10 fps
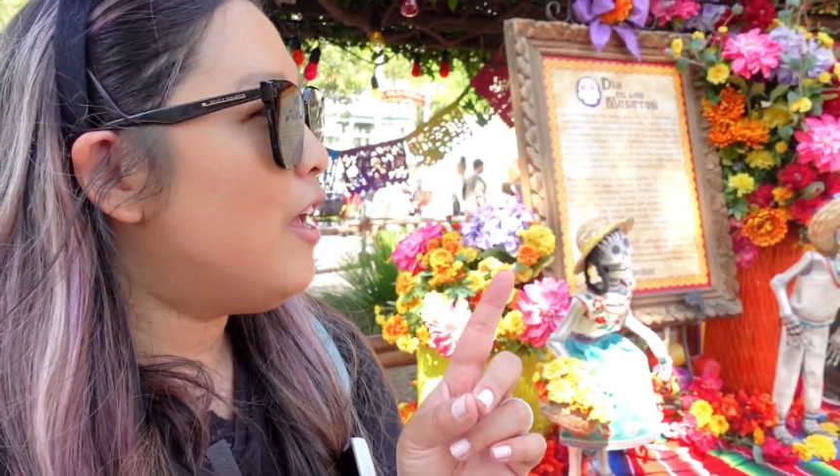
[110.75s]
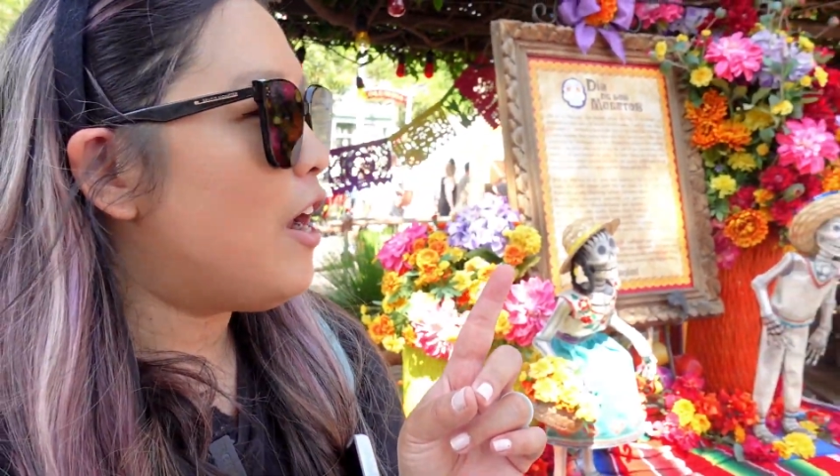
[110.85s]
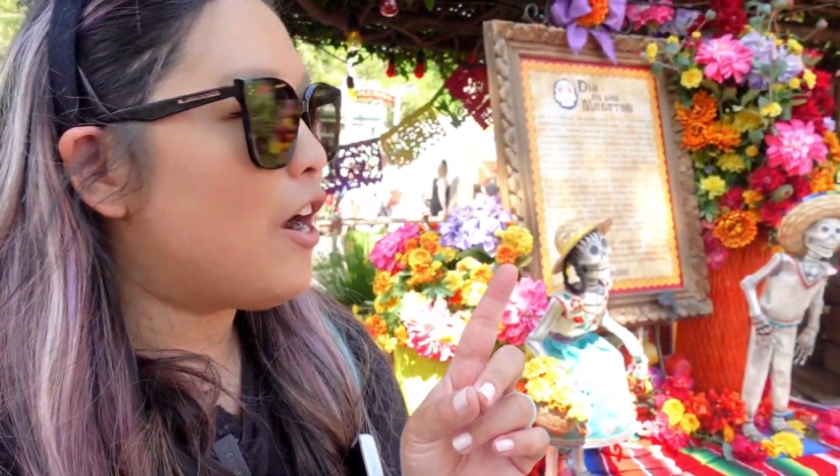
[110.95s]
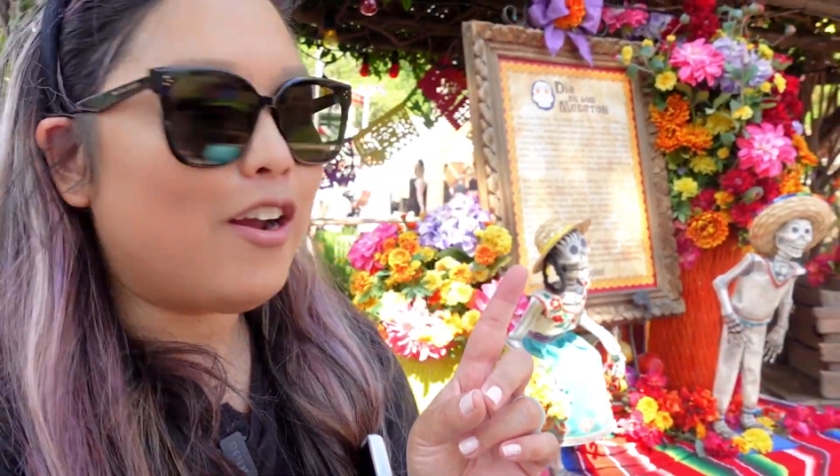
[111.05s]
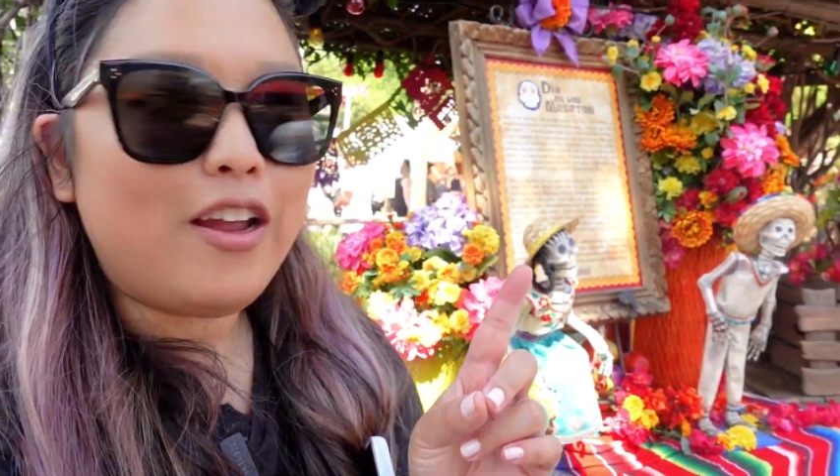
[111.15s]

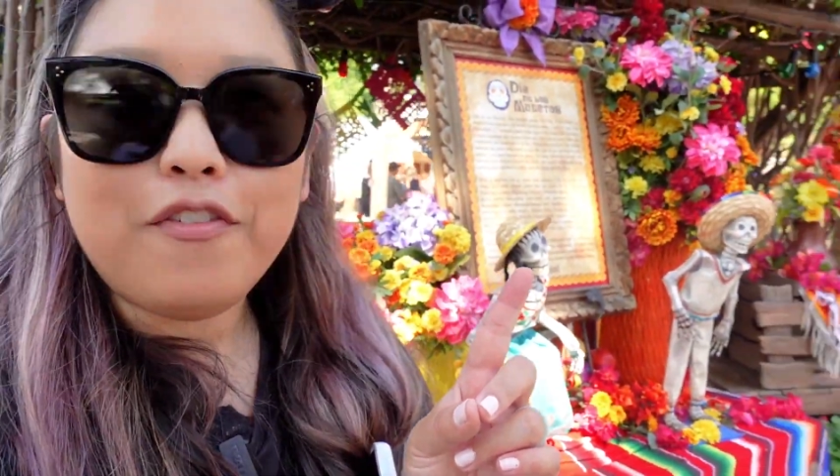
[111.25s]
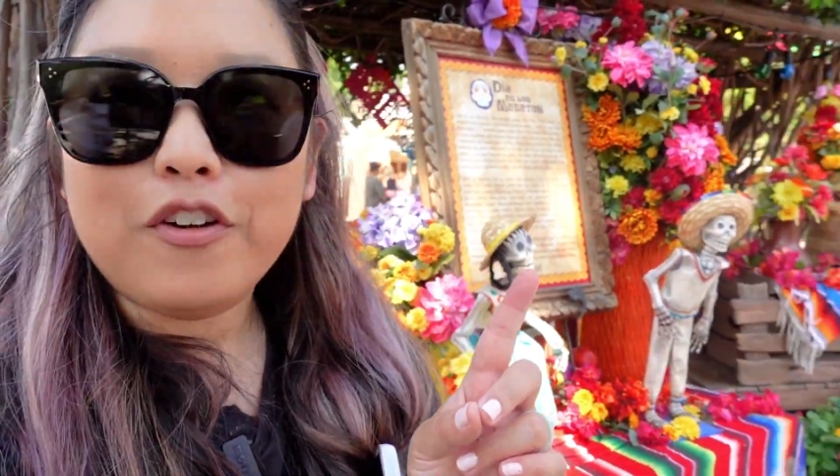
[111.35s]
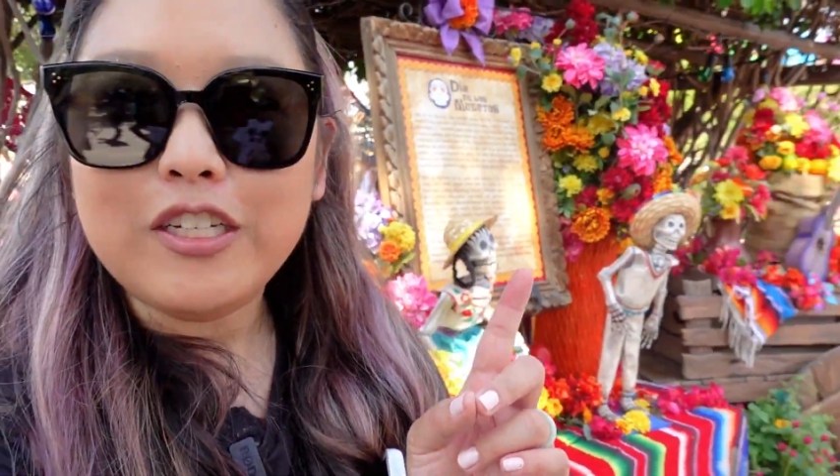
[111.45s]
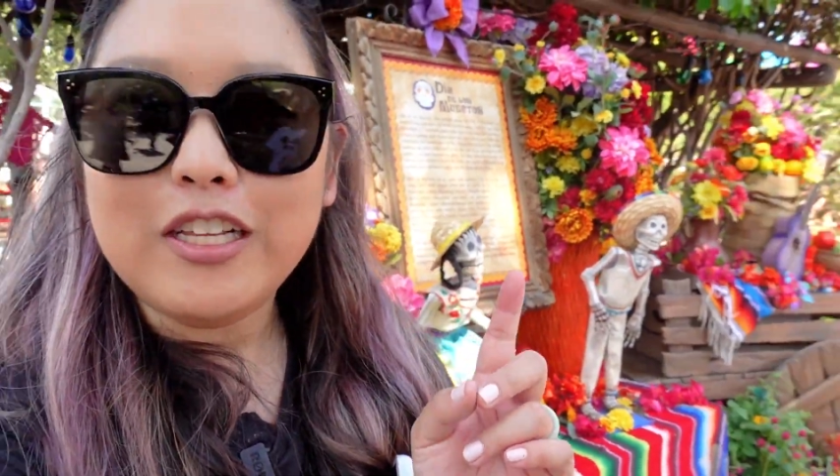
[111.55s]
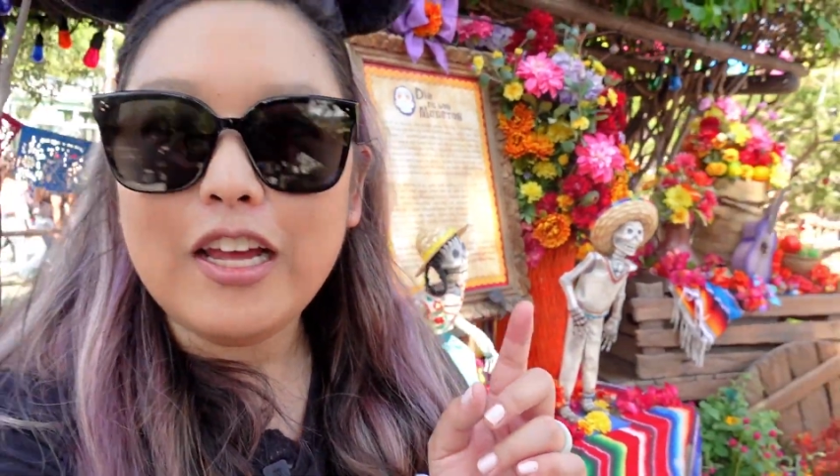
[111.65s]
area
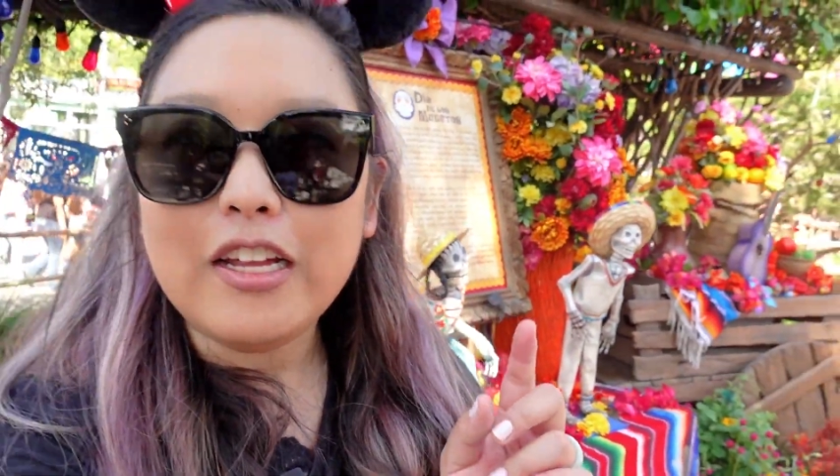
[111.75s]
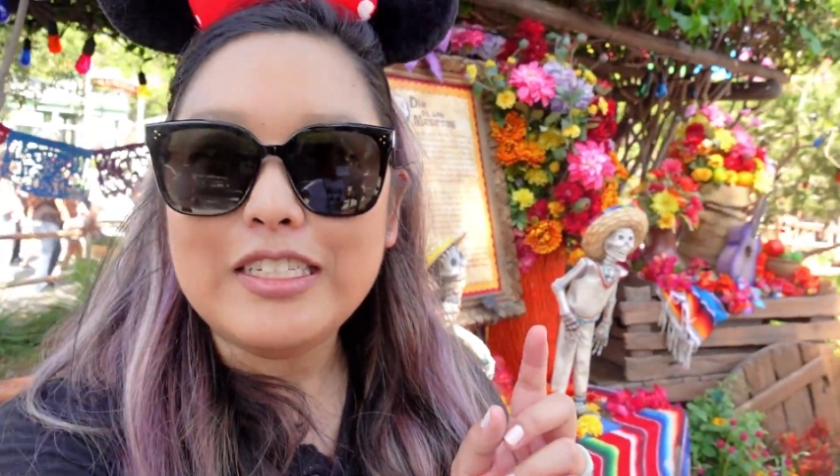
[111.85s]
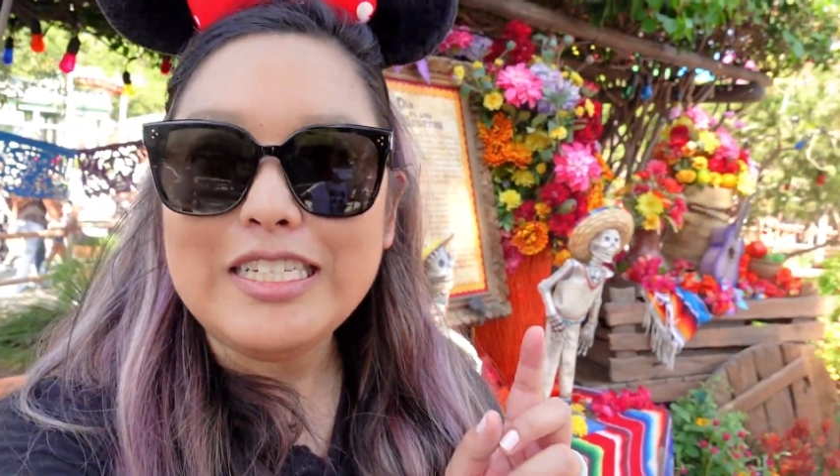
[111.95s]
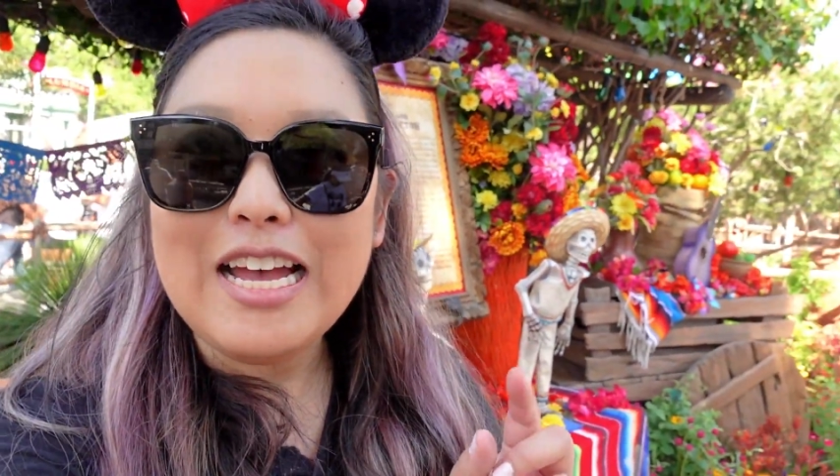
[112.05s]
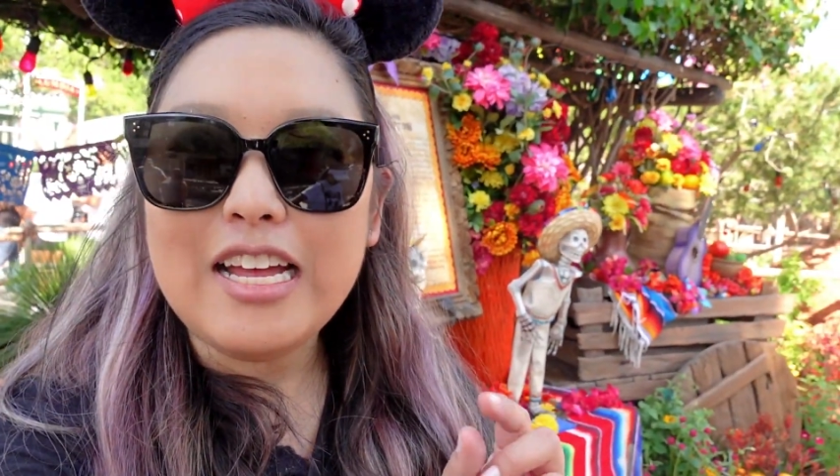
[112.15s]
for
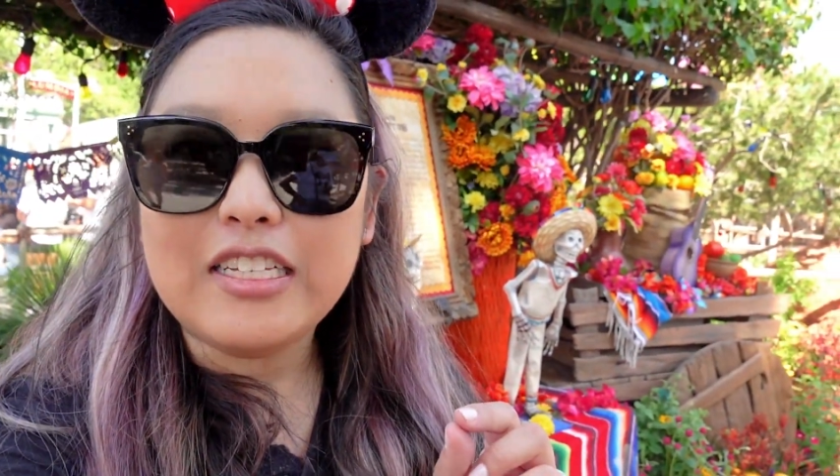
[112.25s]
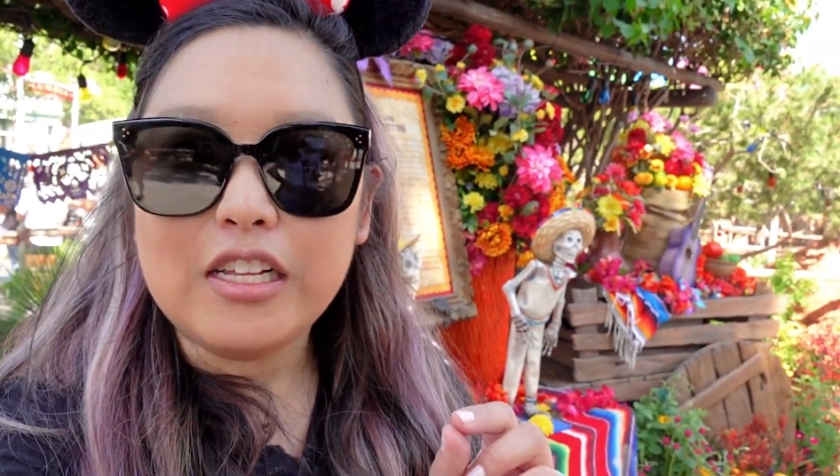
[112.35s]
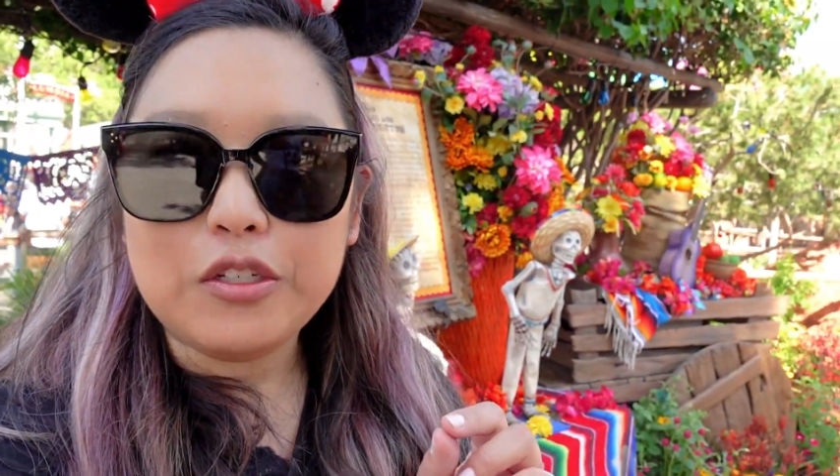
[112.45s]
Dia de